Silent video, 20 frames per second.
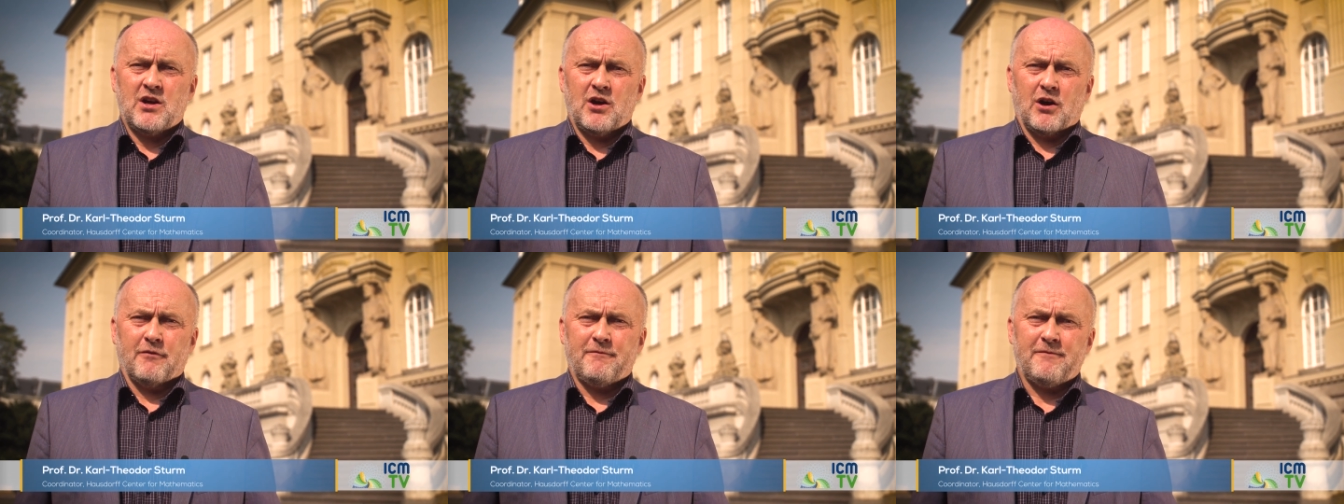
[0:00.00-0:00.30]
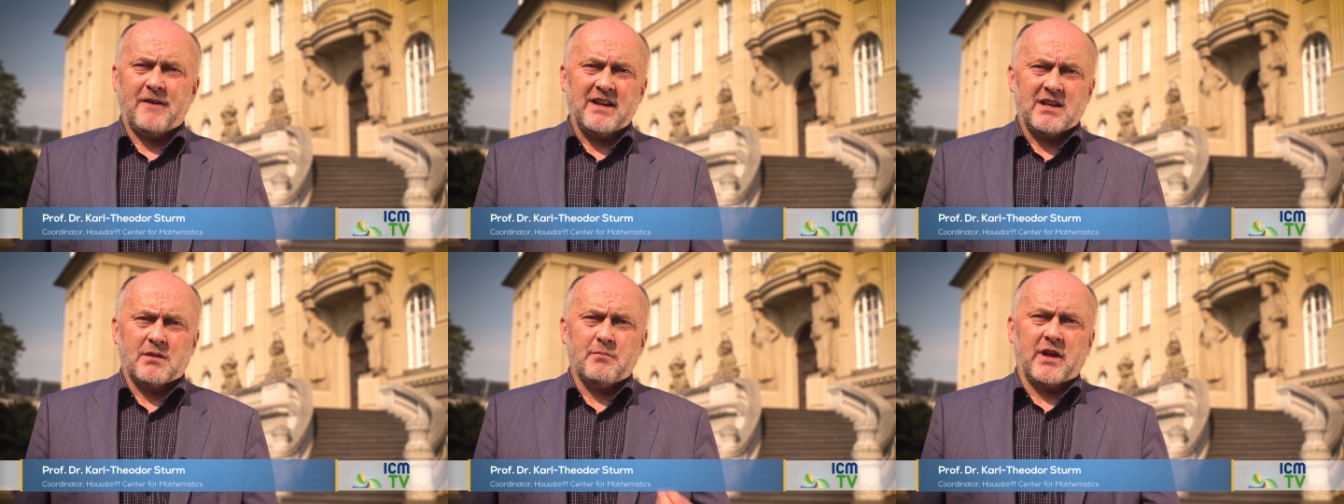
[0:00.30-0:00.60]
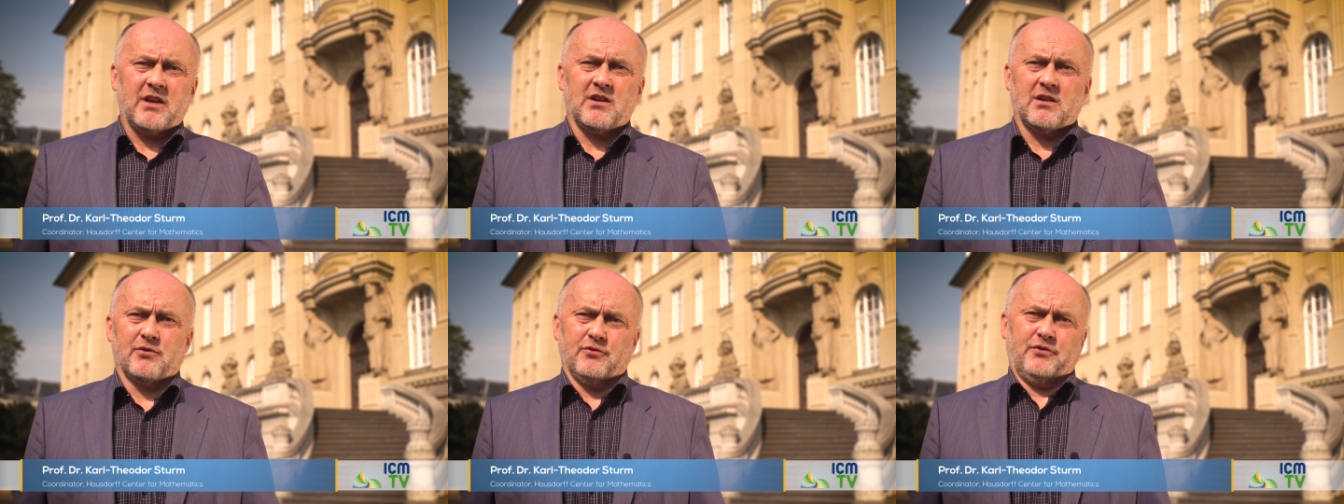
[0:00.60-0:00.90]
of
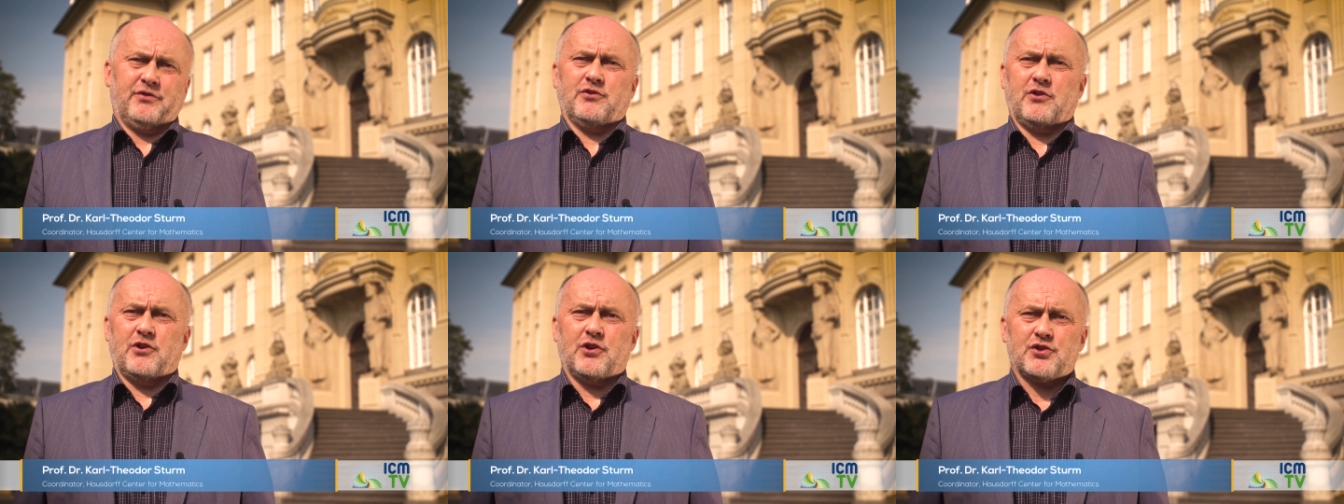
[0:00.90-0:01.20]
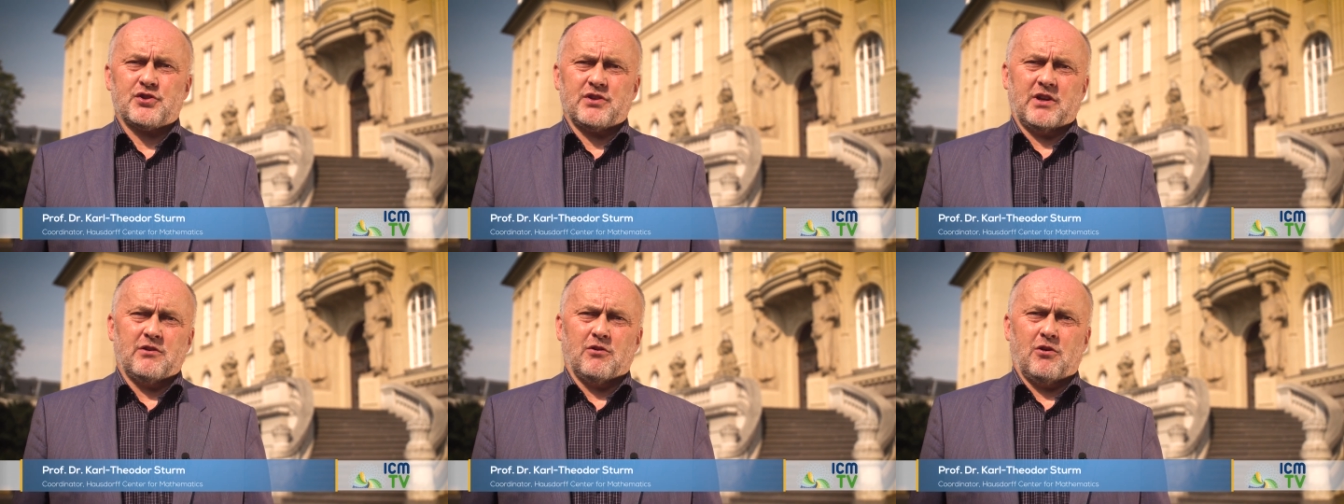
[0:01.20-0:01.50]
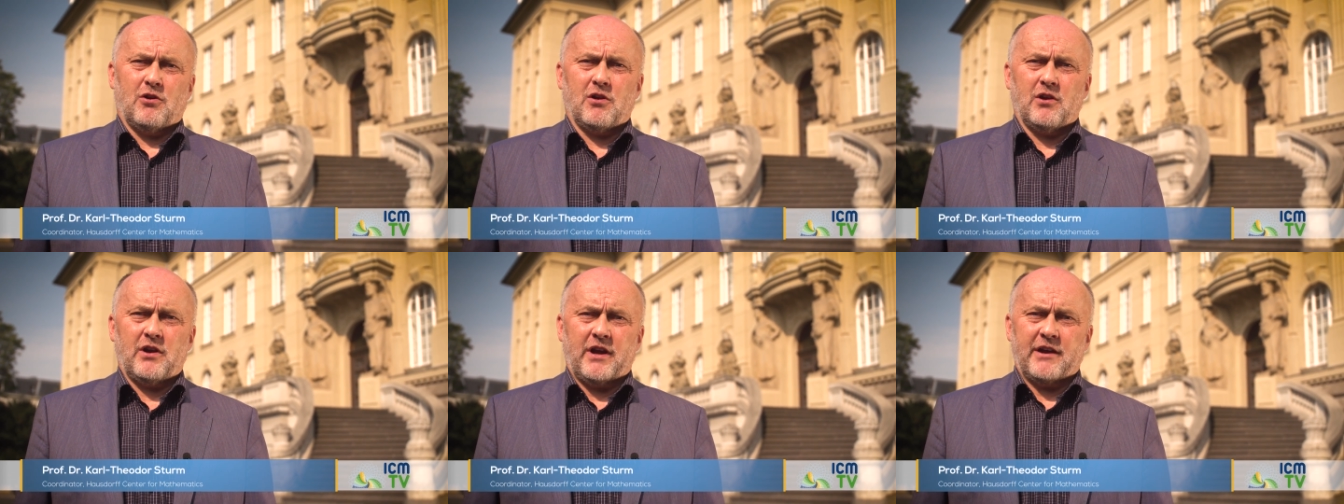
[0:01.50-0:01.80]
fundamental research in
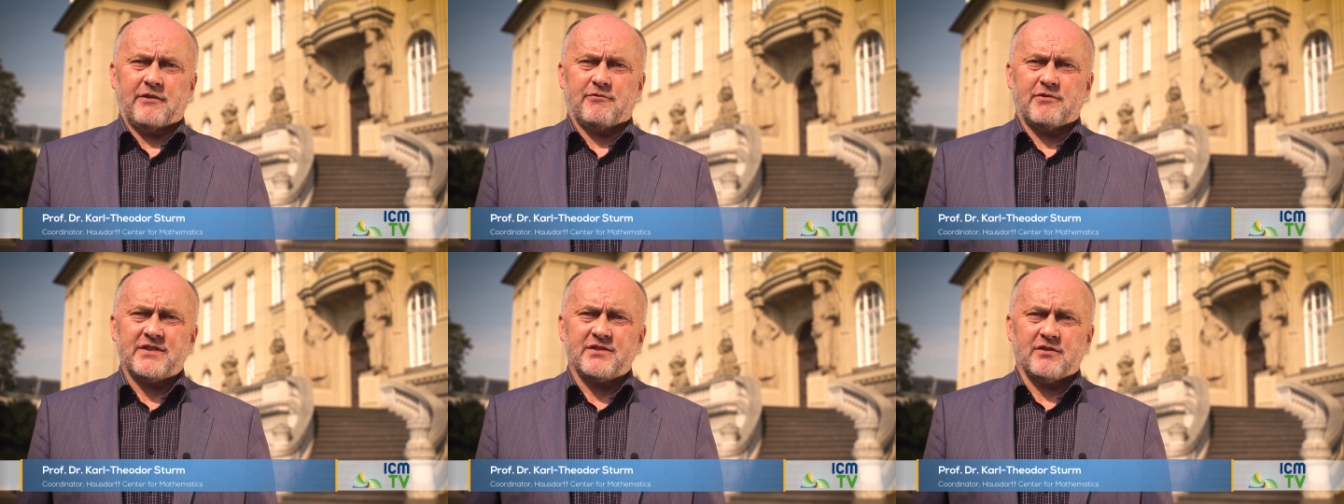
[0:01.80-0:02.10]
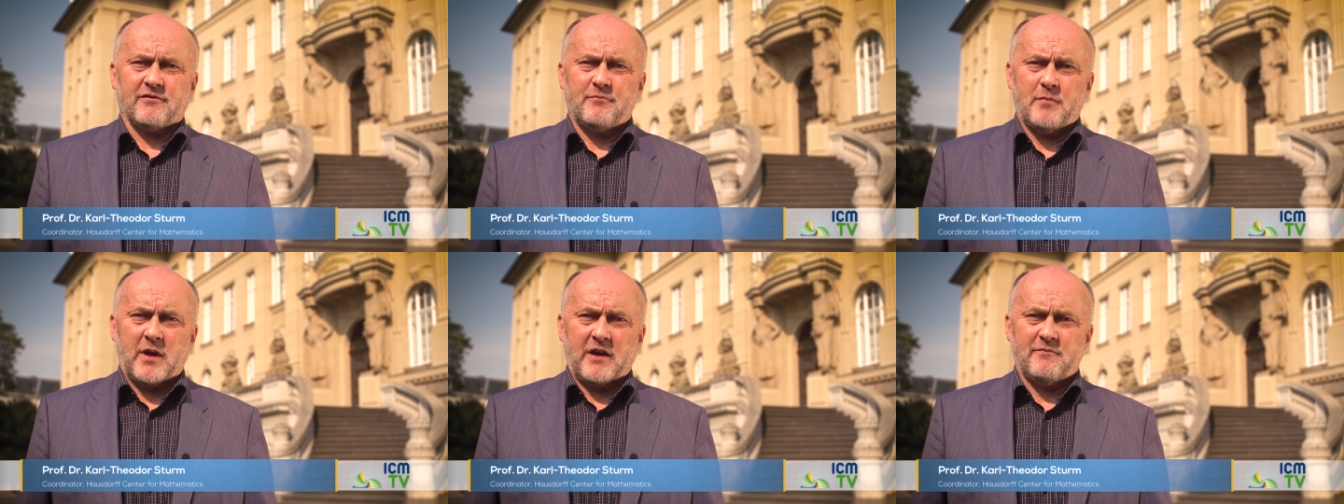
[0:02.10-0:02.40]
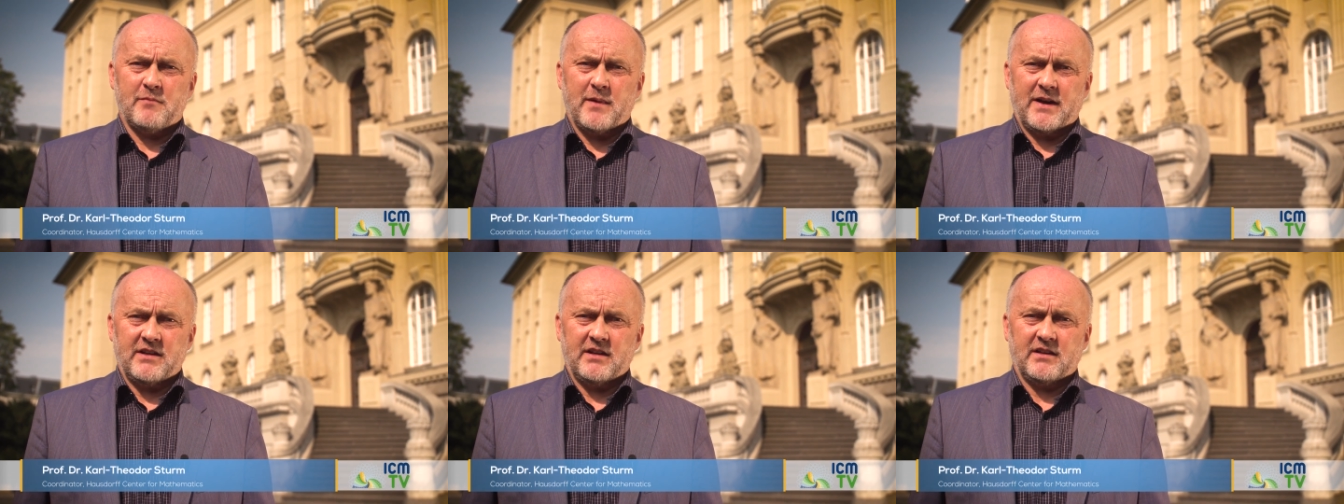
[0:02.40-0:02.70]
all areas of
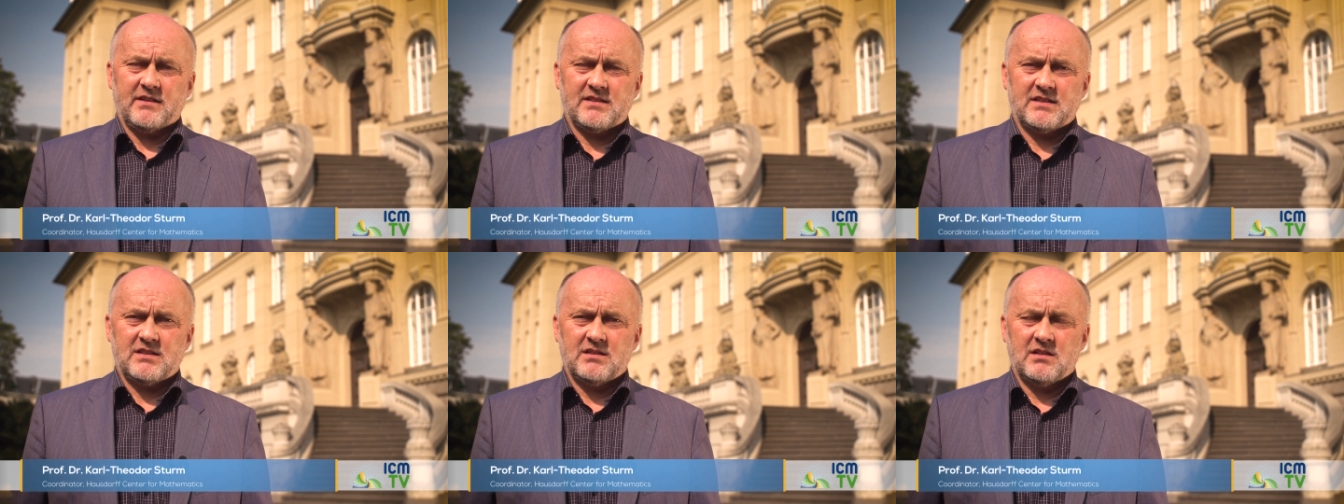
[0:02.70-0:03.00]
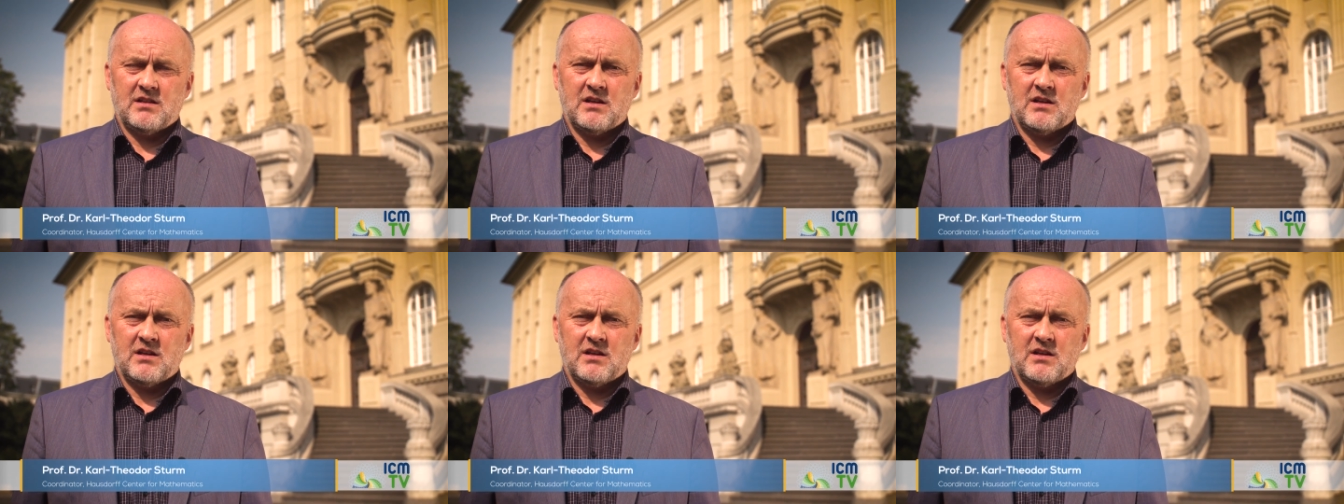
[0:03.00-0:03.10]
mathematics.